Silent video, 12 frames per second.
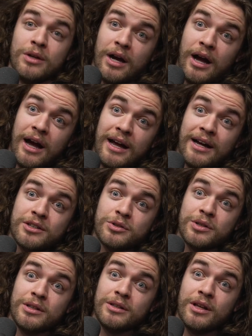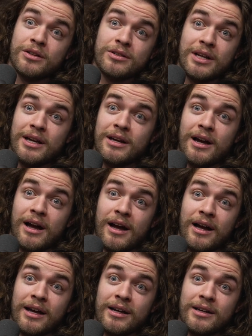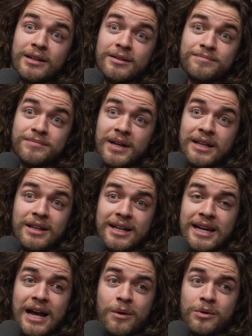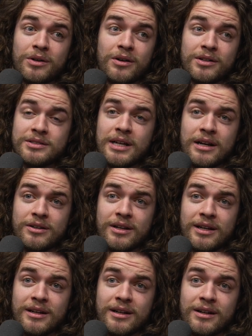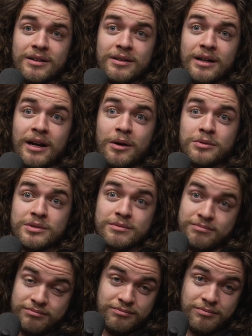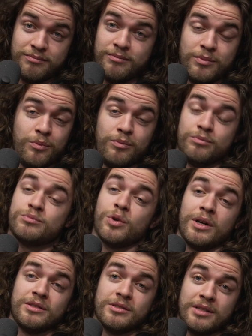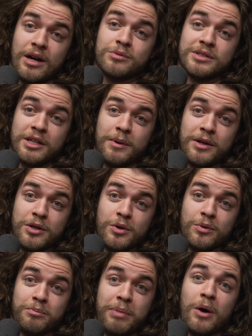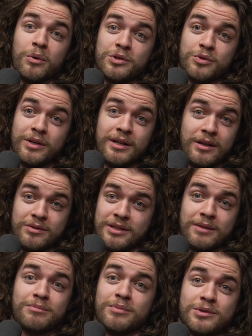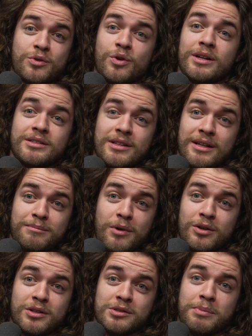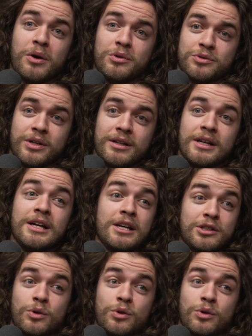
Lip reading: I actually, the other day I had like an hour on a Saturday and I was crazy. So I was thinking about you and poetry, and I was like, it's crazy that Mark does poetry. Yeah.